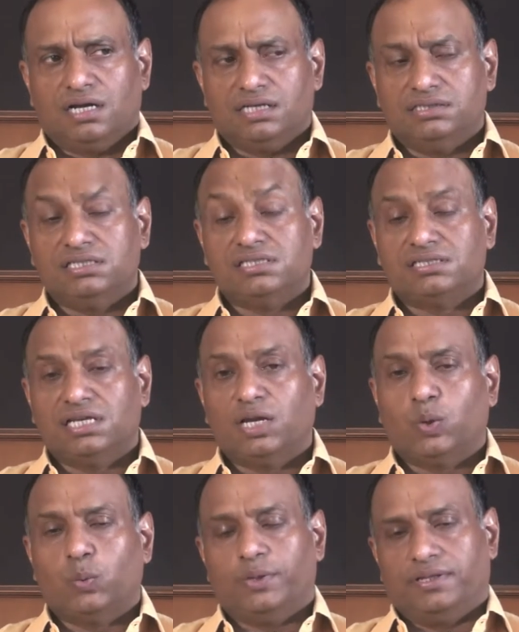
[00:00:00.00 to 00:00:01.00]
is in
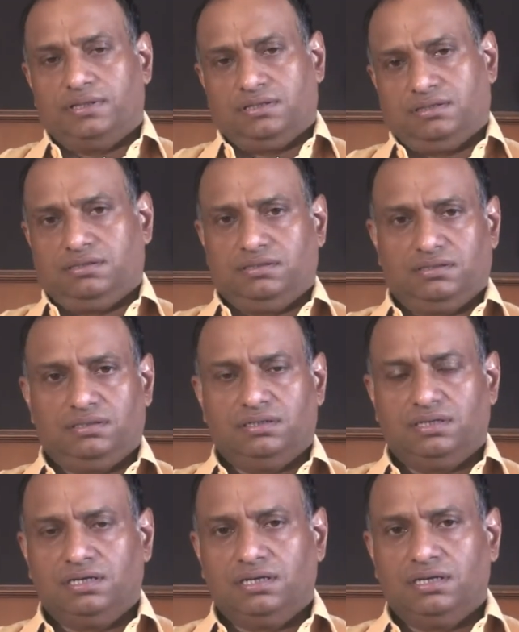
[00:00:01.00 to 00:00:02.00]
sync with
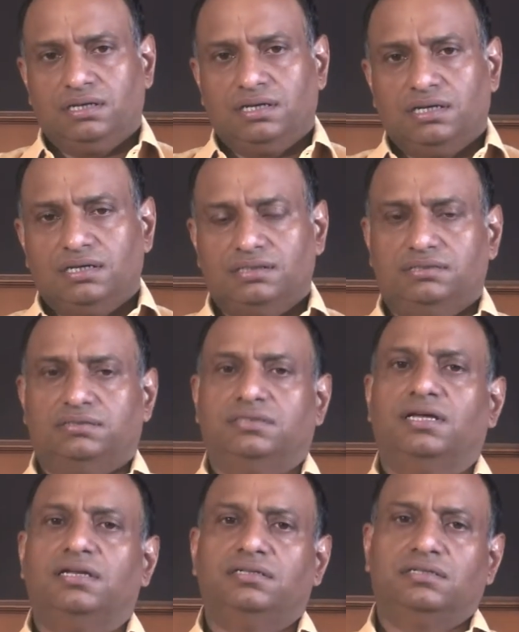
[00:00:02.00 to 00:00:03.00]
is
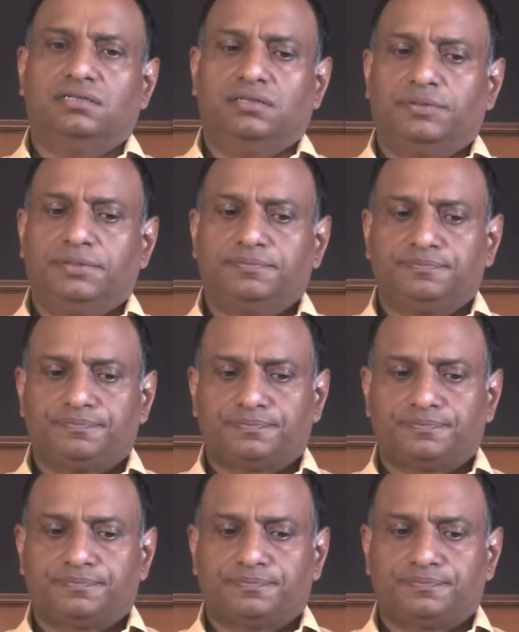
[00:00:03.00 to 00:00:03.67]
authentic living.